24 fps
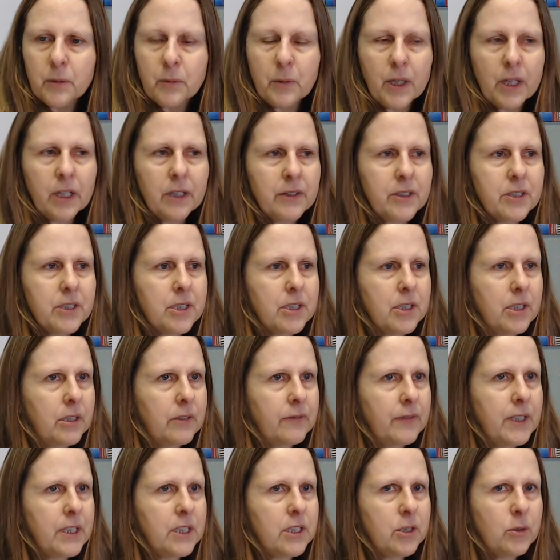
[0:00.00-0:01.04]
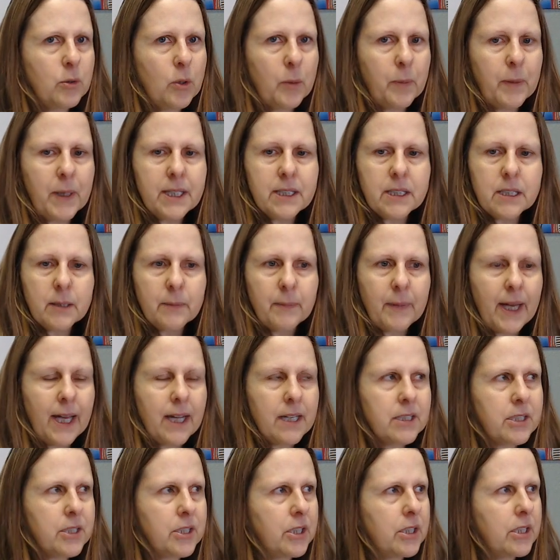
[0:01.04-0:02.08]
where the servant who obeys the
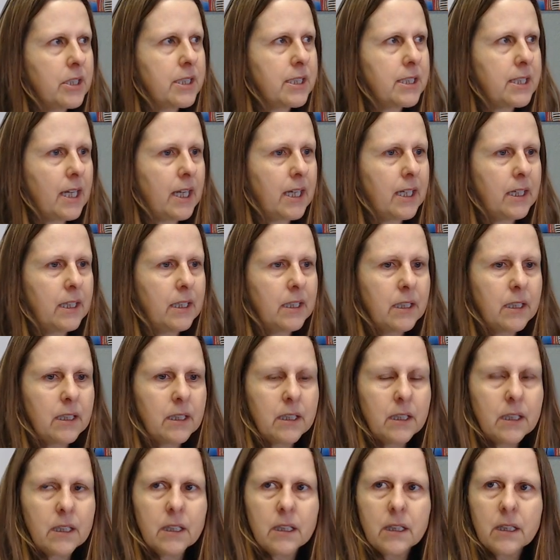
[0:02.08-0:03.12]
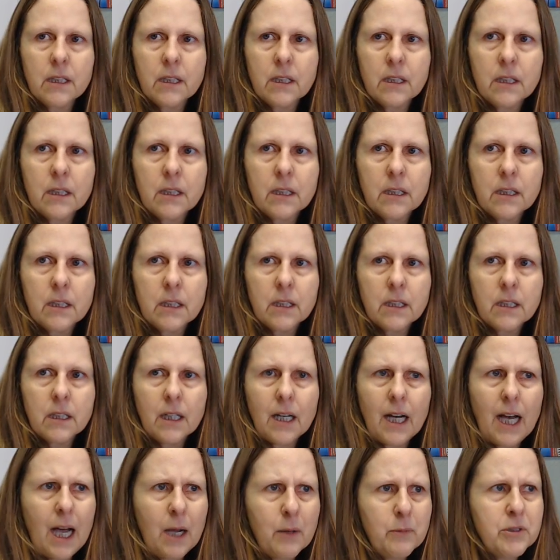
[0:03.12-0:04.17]
master said,
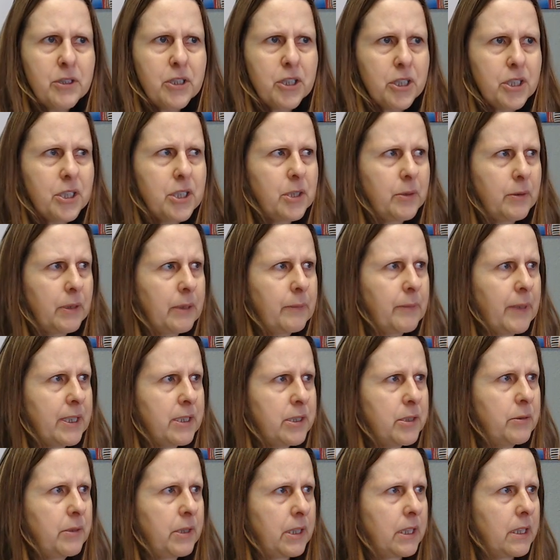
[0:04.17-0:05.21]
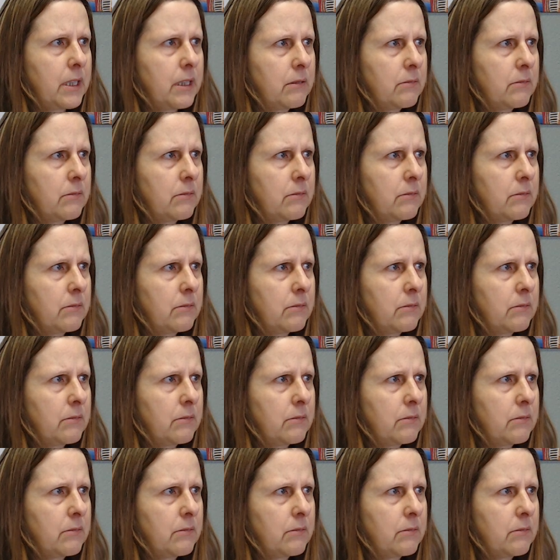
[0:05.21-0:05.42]
I was just doing my duty.